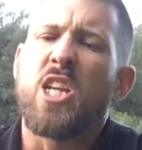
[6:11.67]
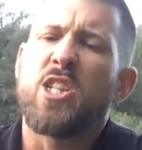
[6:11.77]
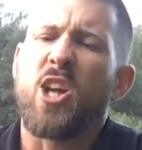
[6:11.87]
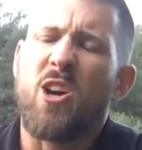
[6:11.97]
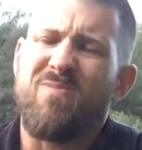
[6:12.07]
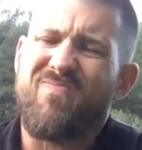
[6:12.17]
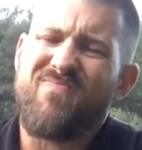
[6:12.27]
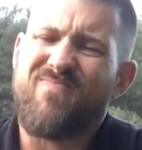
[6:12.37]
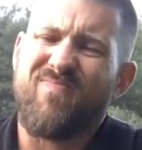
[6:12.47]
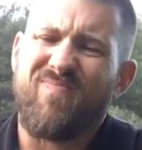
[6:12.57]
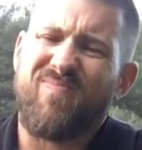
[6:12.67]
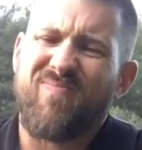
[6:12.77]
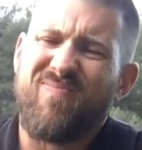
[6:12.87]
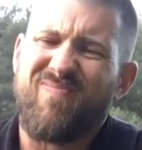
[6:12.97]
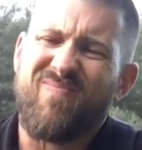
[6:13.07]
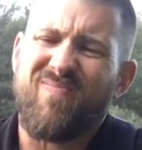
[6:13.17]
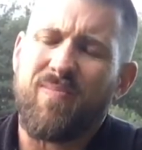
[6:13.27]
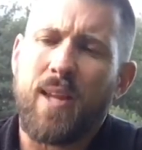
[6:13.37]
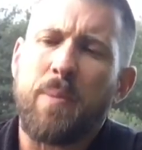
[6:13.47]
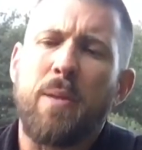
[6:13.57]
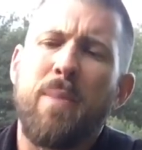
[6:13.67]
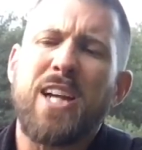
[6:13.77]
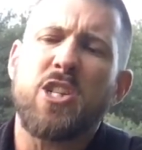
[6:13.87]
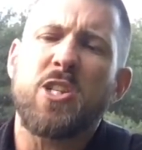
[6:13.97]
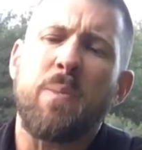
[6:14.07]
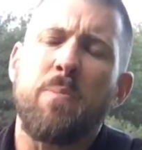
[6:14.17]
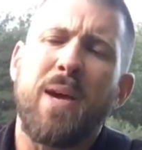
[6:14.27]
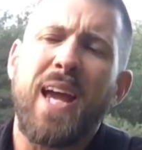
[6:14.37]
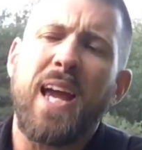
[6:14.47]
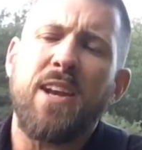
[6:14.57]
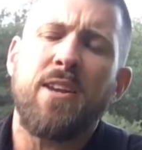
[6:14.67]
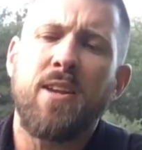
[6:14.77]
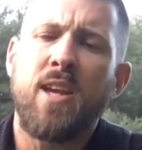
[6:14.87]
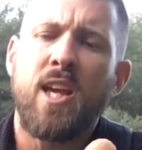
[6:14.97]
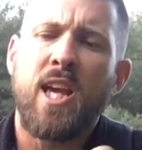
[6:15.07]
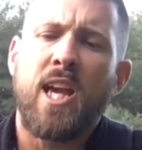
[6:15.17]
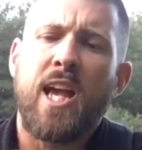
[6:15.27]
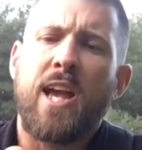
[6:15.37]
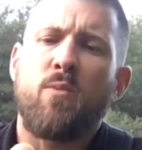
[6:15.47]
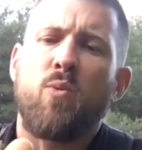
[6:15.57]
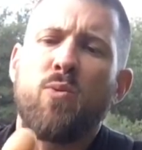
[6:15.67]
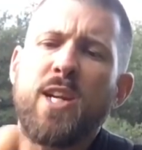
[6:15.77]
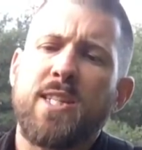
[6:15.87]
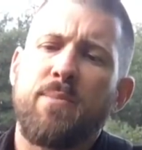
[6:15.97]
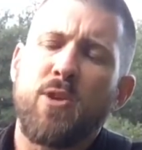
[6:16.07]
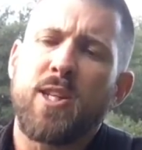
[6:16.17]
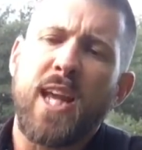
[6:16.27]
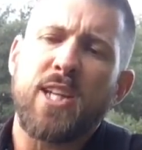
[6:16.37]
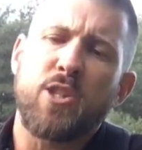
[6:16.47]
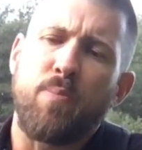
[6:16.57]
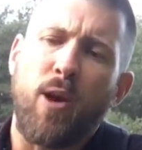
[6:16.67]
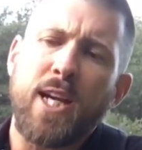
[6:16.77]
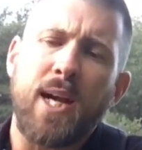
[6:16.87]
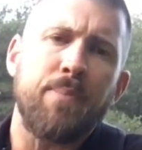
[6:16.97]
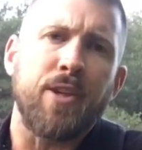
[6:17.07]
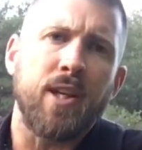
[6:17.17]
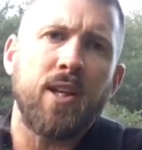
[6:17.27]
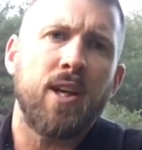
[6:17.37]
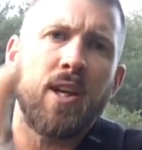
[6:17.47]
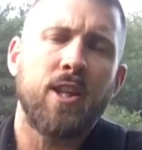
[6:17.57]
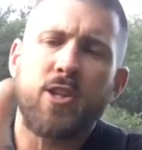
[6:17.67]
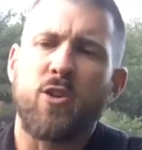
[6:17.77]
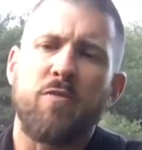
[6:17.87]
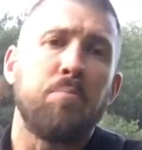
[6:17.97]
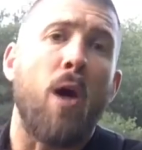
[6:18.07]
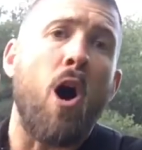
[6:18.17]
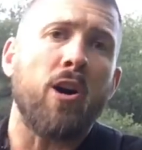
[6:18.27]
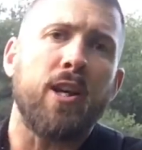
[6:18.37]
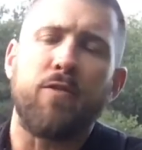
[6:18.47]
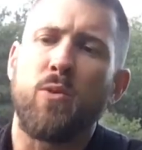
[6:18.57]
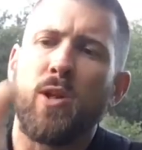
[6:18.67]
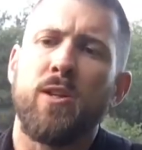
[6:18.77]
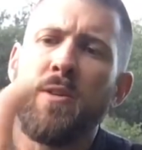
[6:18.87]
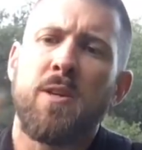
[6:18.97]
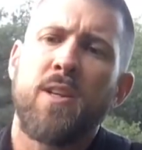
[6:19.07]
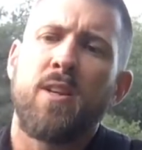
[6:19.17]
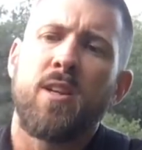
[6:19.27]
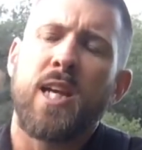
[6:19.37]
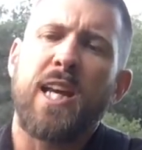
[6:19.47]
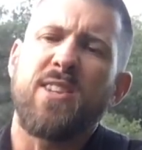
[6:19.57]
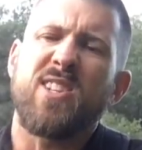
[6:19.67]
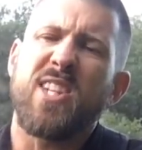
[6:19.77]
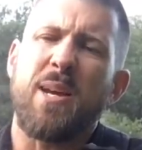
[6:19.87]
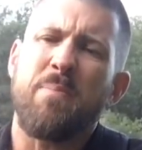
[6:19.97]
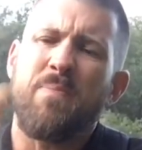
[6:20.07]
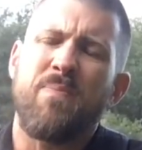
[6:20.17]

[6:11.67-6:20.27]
So I'm going to mash this up in my hand, and the reason I'm doing that is to break up the sort of bark, if you will, in the stem,